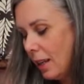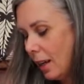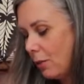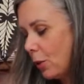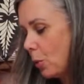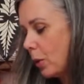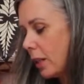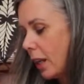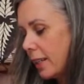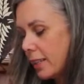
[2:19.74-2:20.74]
If you would
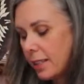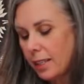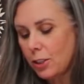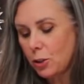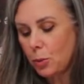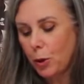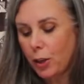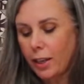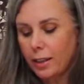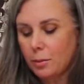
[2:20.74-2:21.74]
like to send your
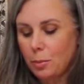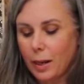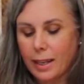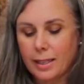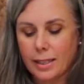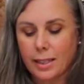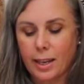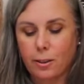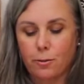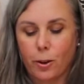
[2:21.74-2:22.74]
work in, please
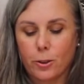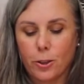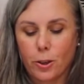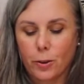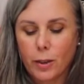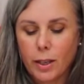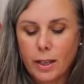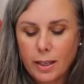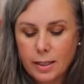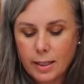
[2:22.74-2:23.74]
take a photo,
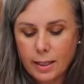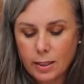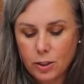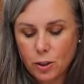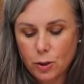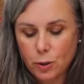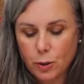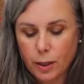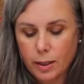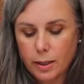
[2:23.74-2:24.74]
send it to